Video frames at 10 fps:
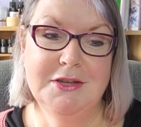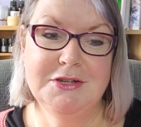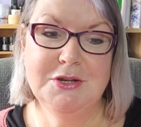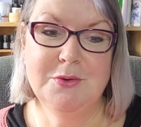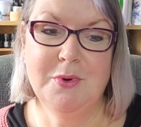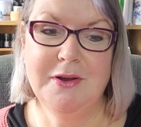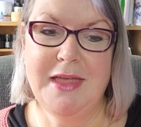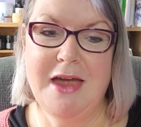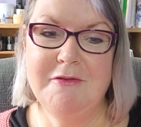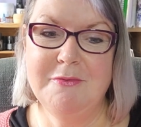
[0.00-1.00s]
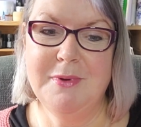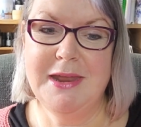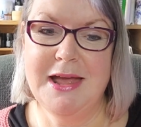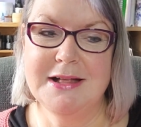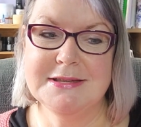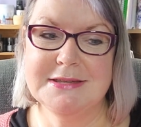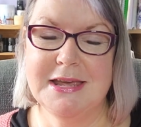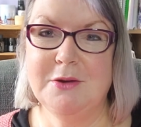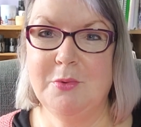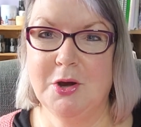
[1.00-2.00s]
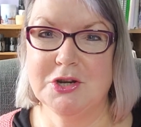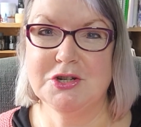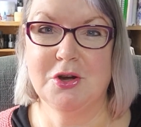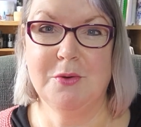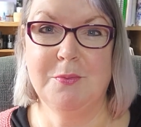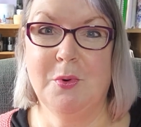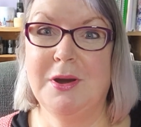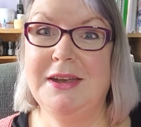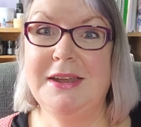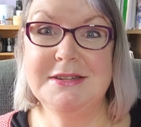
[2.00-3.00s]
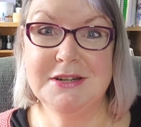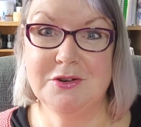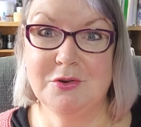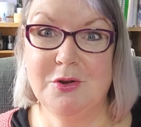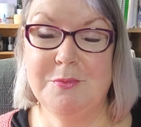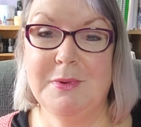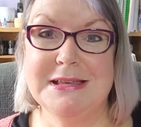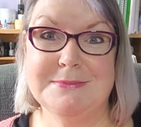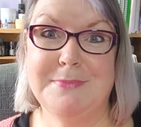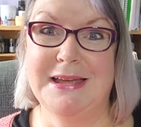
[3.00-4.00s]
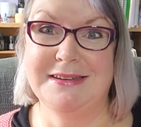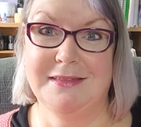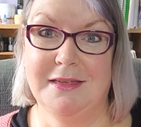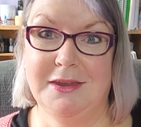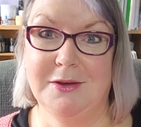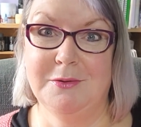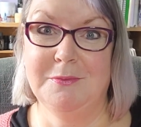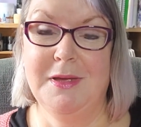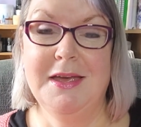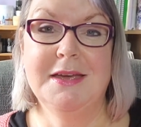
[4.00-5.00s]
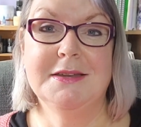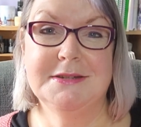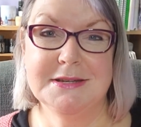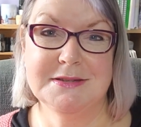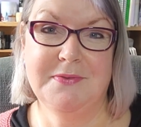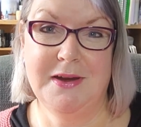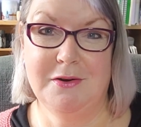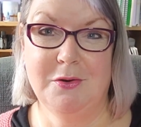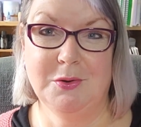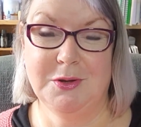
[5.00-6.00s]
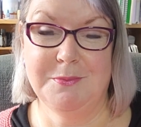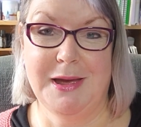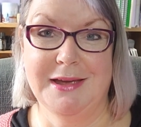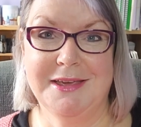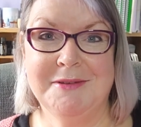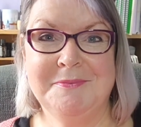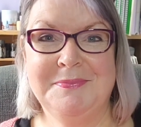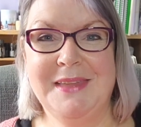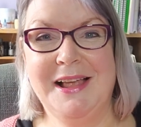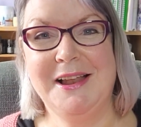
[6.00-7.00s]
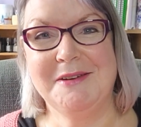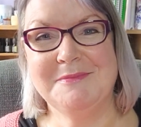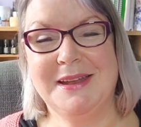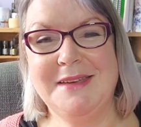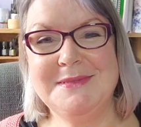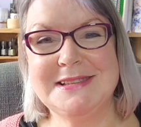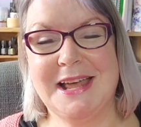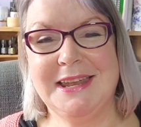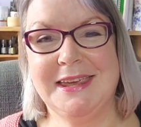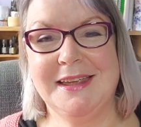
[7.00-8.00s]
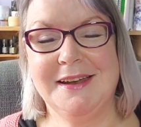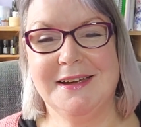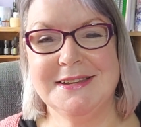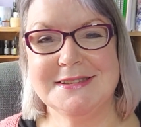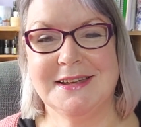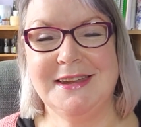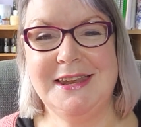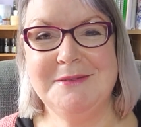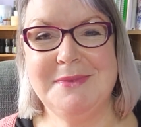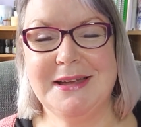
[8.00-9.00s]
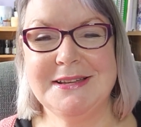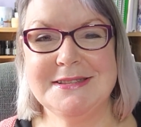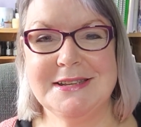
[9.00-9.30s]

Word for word: Do you worry that everybody else in a workshop or a knitting group is better than you? Does fear hold you back? Hello, my name is Anniken. I design knitting patterns.